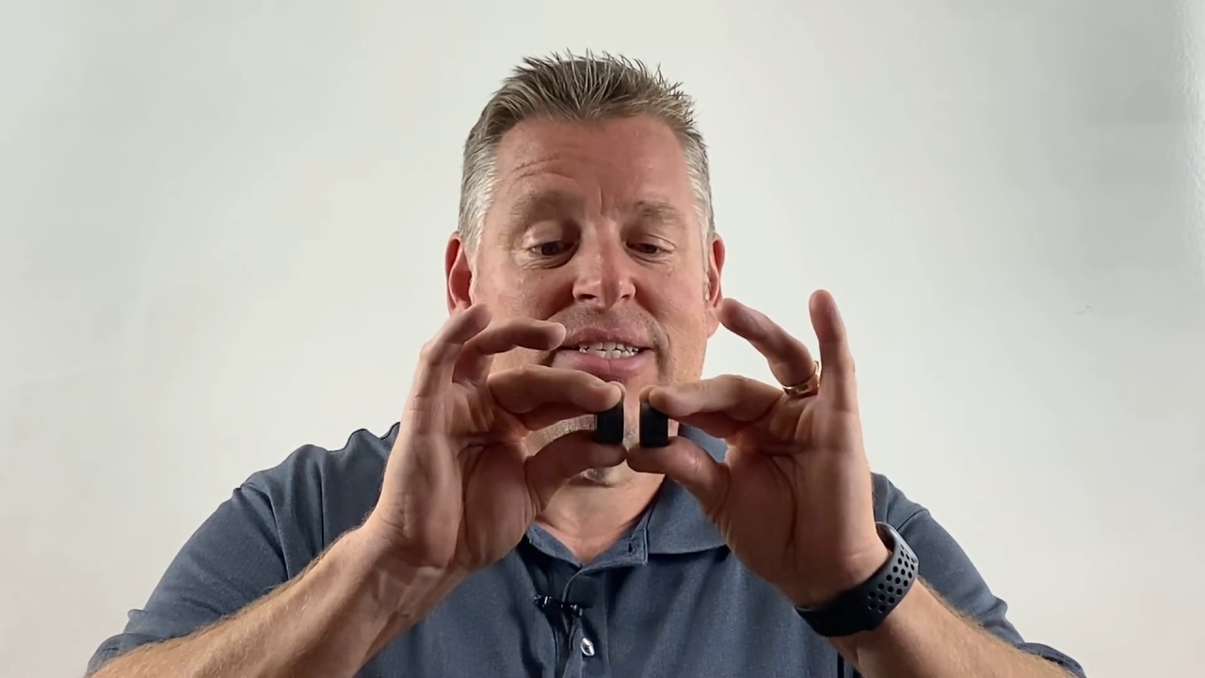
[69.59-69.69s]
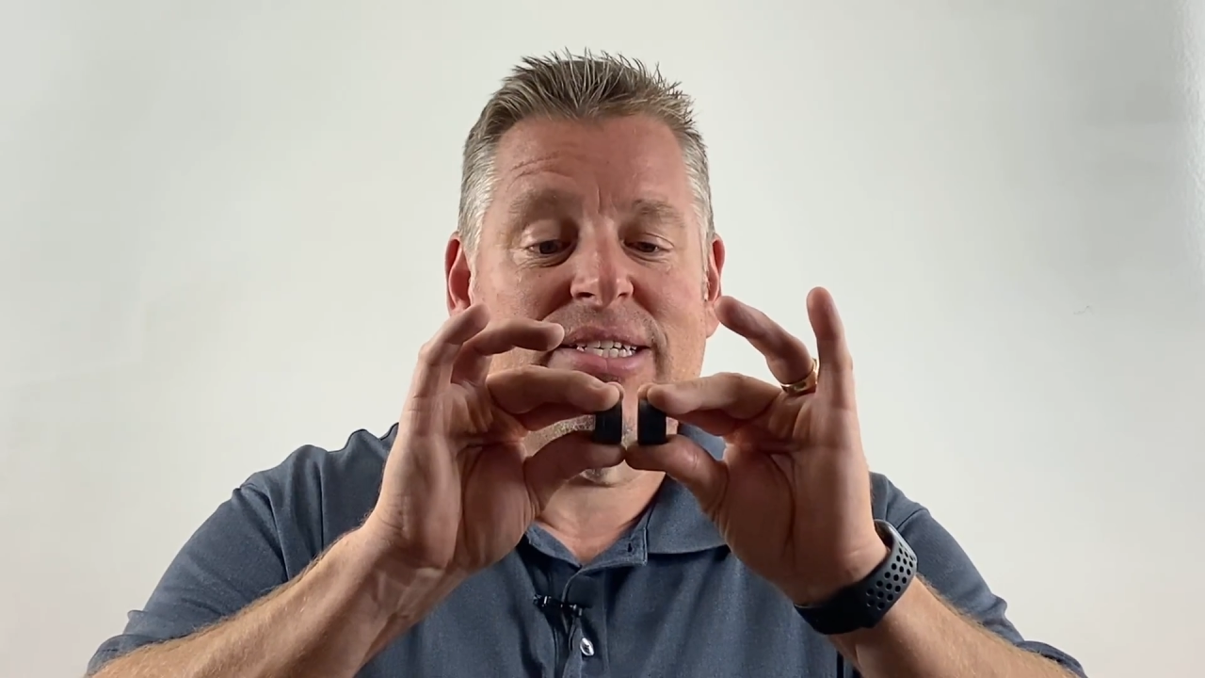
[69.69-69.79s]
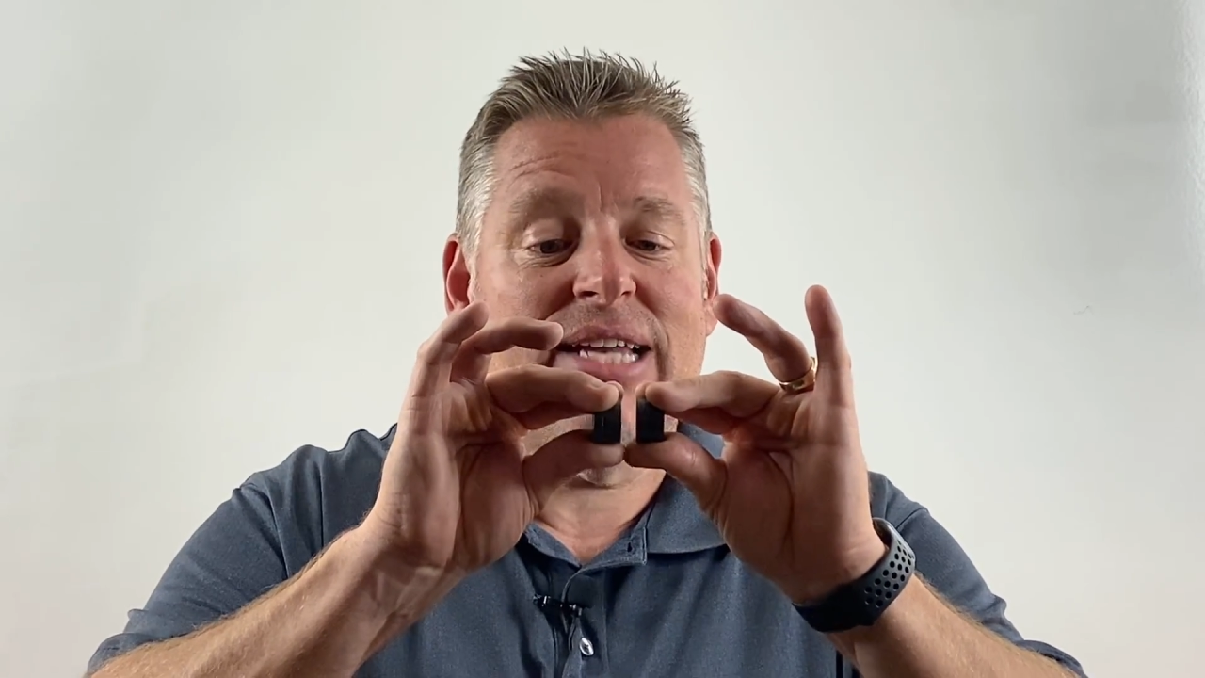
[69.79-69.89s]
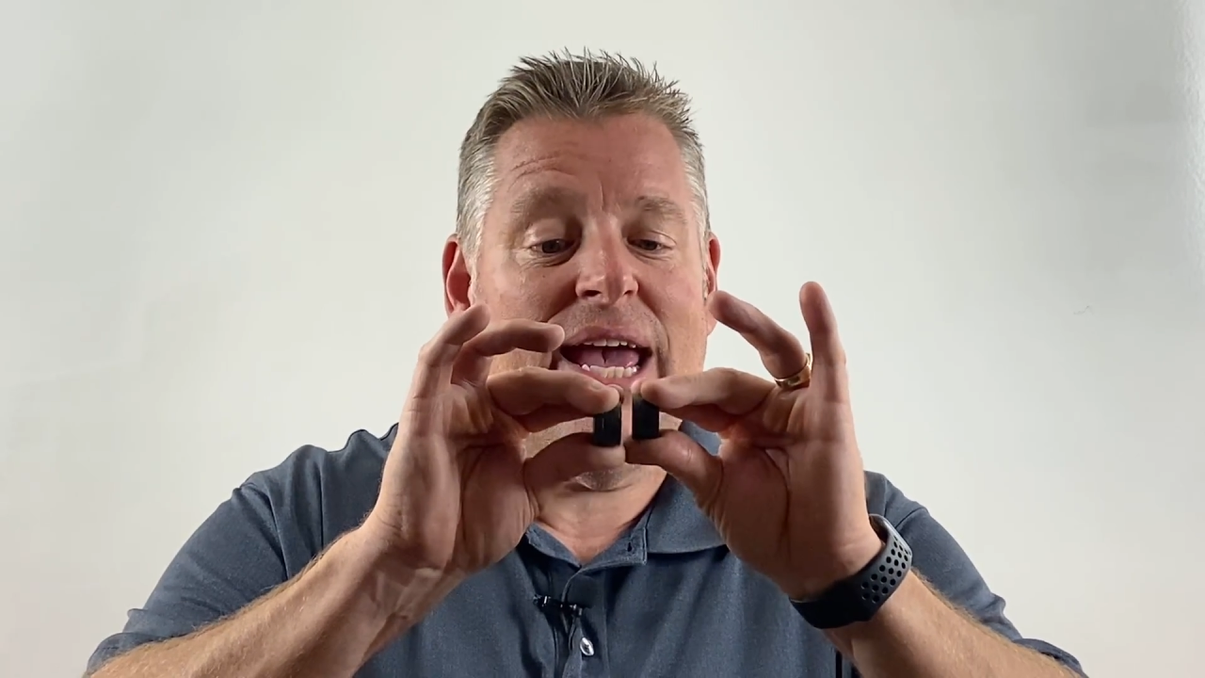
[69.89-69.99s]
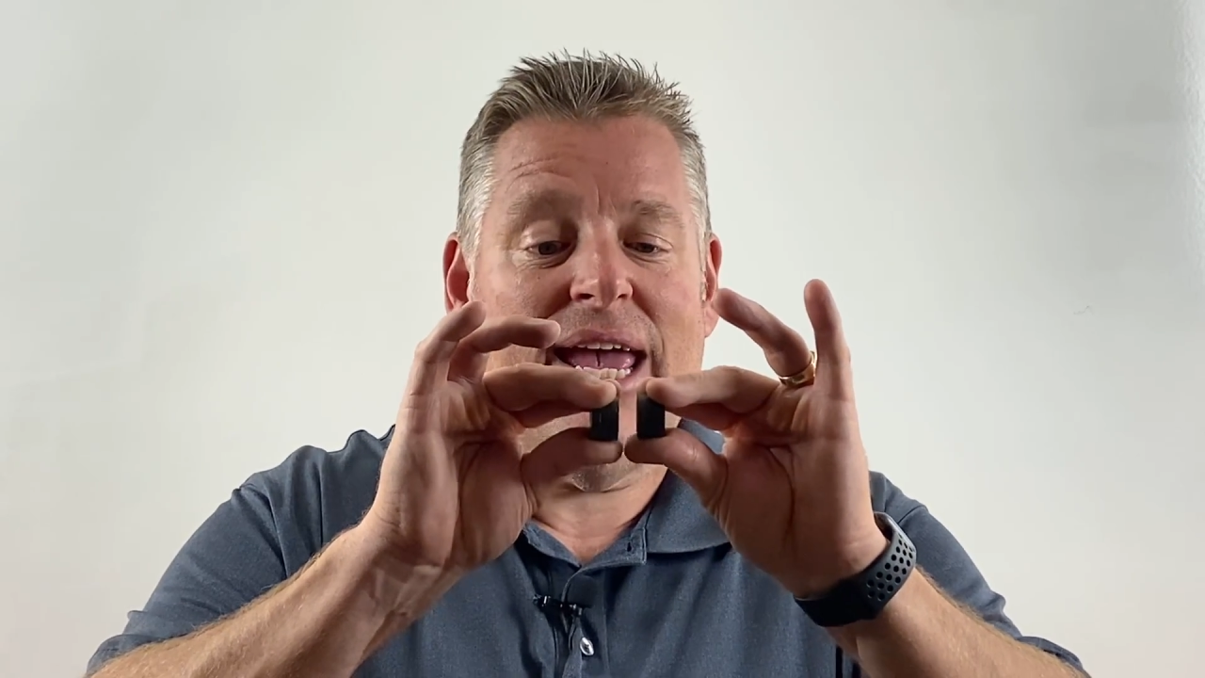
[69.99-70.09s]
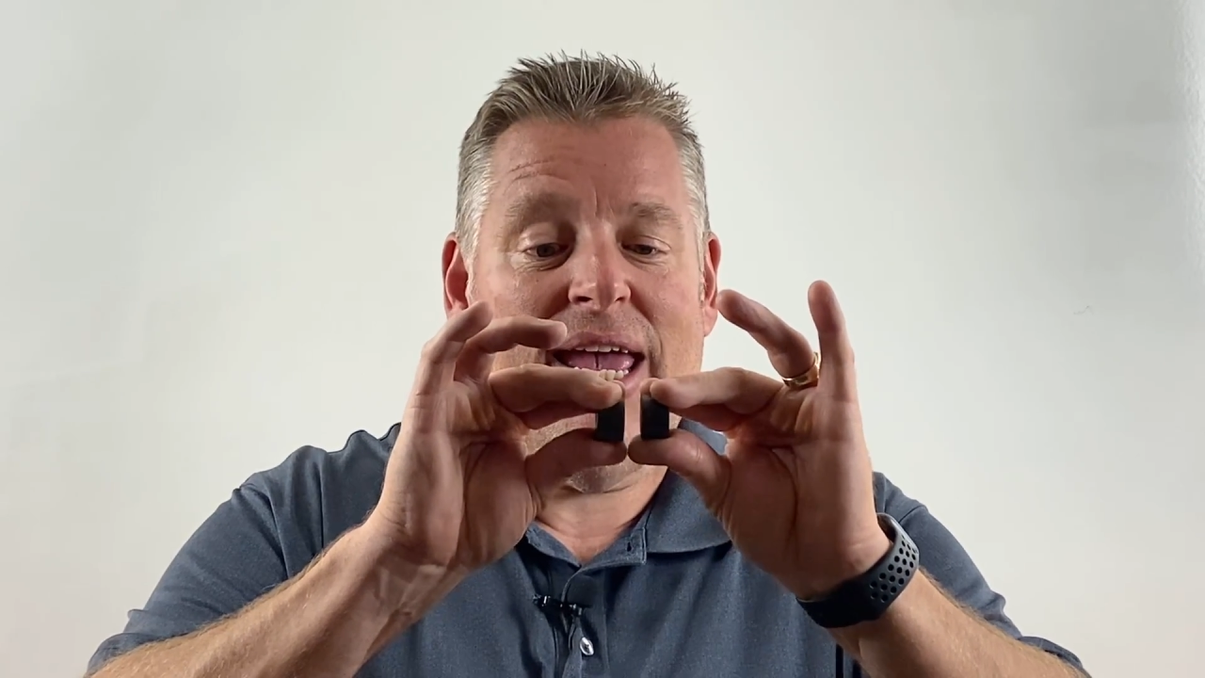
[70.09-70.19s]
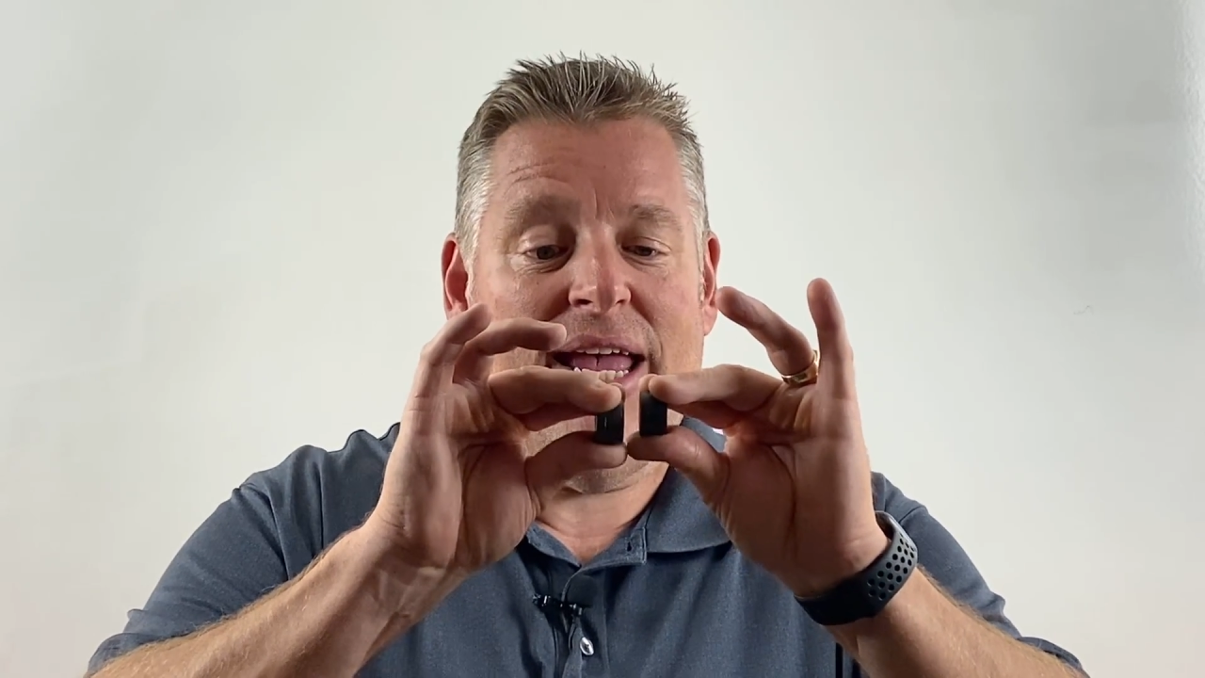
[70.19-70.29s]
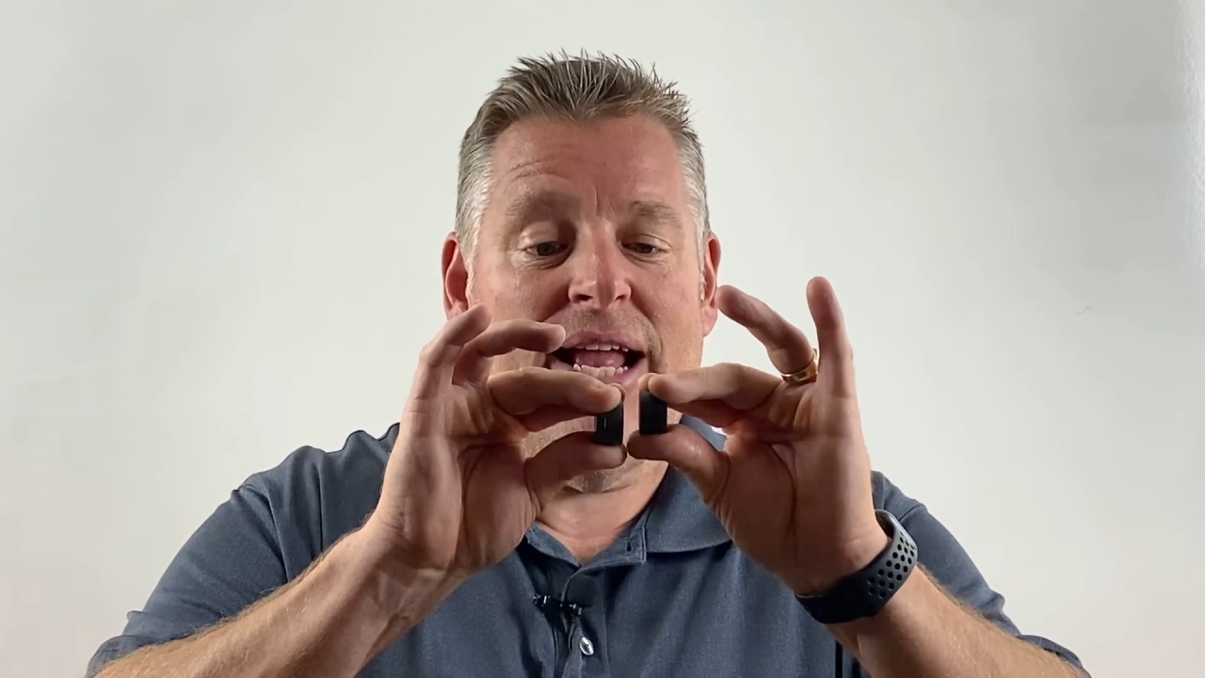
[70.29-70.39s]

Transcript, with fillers: stay